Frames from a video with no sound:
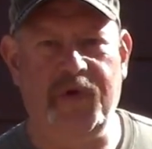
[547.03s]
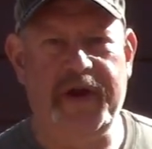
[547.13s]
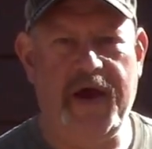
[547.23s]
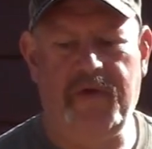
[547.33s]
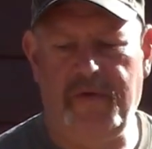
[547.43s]

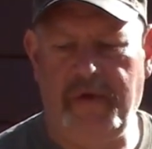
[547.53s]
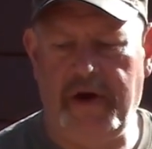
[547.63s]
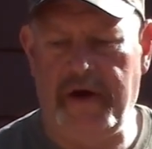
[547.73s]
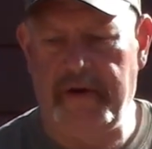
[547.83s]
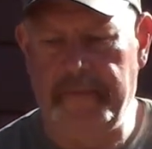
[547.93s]

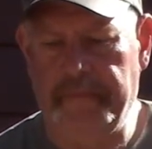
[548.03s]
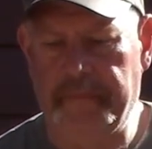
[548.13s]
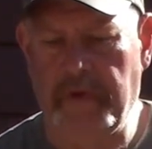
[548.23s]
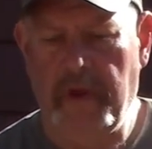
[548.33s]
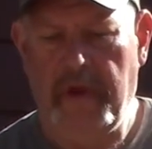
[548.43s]
outerwear,
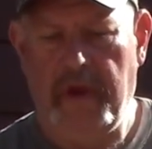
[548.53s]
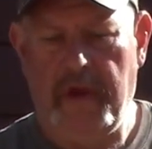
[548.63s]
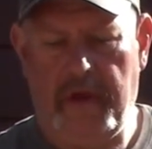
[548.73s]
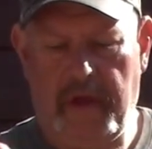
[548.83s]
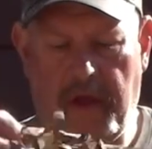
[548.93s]

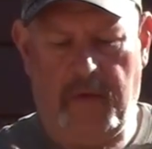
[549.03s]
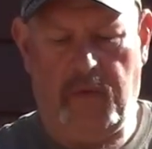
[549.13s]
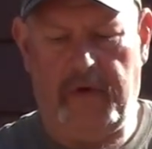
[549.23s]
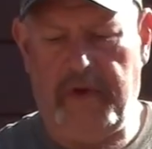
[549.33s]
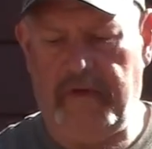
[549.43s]
I
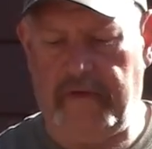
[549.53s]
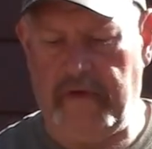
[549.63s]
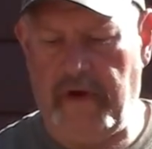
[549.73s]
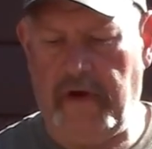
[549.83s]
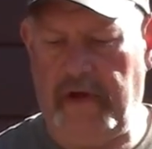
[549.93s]
wore this in
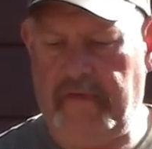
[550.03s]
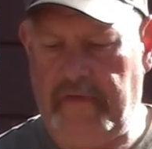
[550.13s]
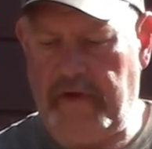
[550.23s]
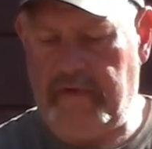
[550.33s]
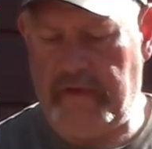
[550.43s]
turkey
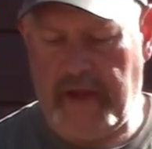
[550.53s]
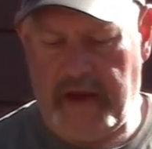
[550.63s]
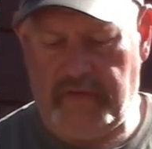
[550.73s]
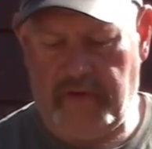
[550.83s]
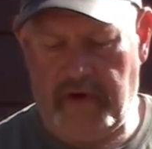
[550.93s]
season
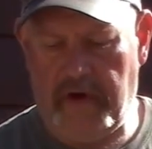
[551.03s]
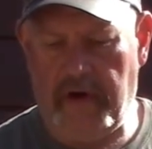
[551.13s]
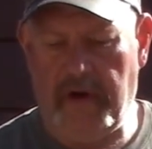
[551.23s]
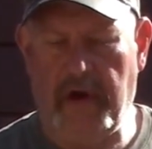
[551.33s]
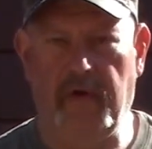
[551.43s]
last
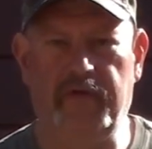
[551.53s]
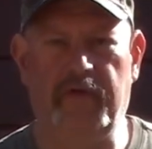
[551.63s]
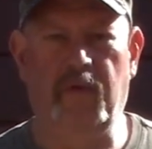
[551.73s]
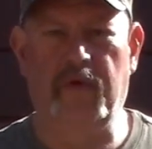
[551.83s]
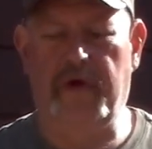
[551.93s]
year. I
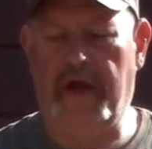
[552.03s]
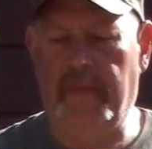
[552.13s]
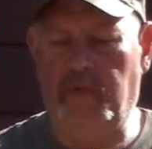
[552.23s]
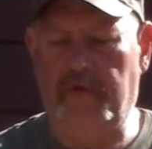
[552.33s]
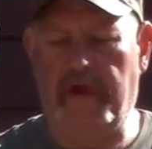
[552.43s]
also wore it a
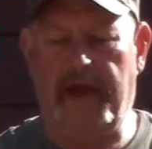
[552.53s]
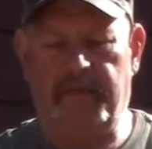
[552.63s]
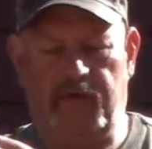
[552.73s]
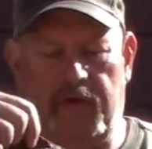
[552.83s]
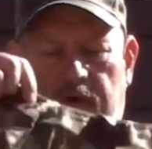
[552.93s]
couple
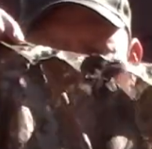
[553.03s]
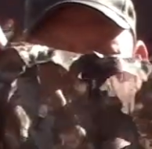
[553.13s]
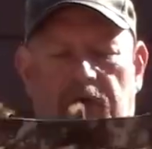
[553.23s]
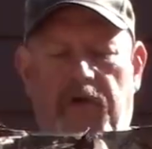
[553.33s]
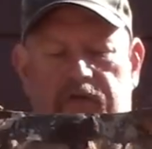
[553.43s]
times in the
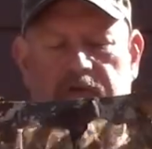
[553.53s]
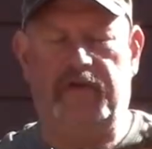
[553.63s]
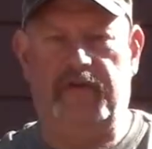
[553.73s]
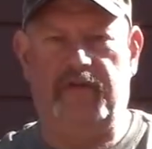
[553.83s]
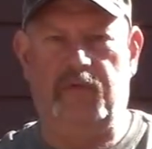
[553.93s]
early archery
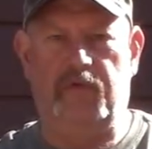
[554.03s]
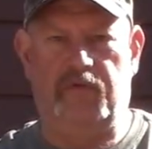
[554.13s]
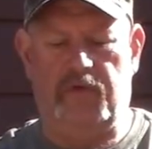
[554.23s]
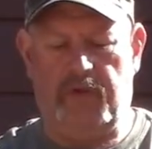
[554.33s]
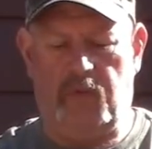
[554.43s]
season when it was
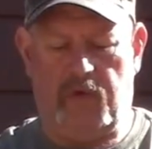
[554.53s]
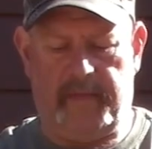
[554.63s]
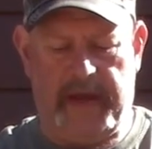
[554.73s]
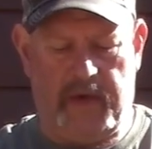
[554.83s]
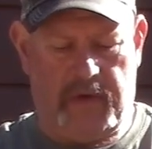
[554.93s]
really warm
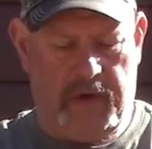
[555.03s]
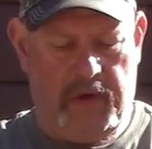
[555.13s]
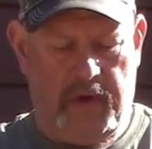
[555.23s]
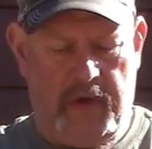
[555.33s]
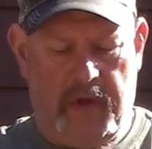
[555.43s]
out.
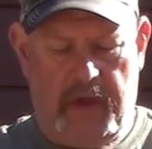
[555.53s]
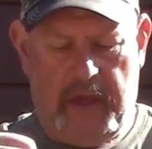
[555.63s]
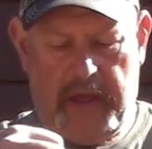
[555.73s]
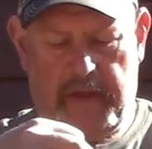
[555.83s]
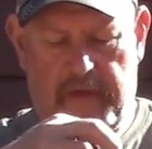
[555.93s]

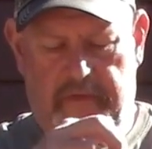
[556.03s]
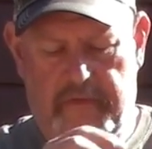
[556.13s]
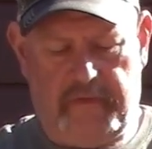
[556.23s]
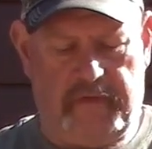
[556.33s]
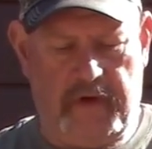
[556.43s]
And this
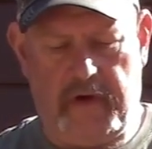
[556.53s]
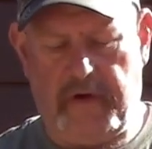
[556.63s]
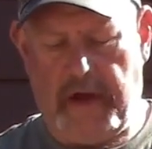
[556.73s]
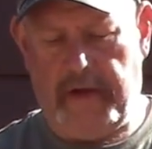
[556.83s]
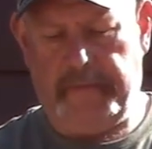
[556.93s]
is
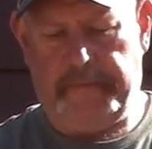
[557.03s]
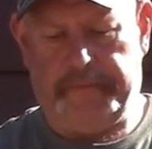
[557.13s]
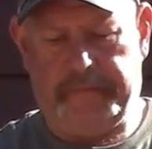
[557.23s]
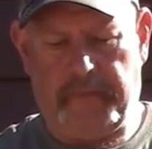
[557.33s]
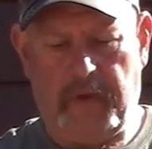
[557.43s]
their
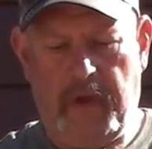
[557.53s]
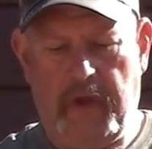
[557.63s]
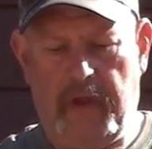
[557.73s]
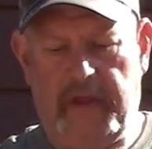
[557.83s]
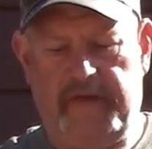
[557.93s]

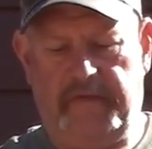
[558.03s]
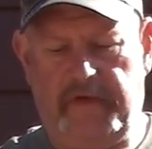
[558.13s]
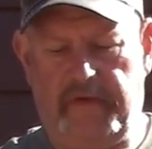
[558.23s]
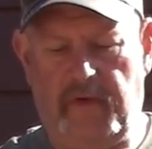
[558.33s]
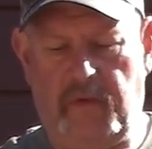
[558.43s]
leafy
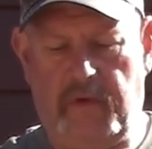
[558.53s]
suit.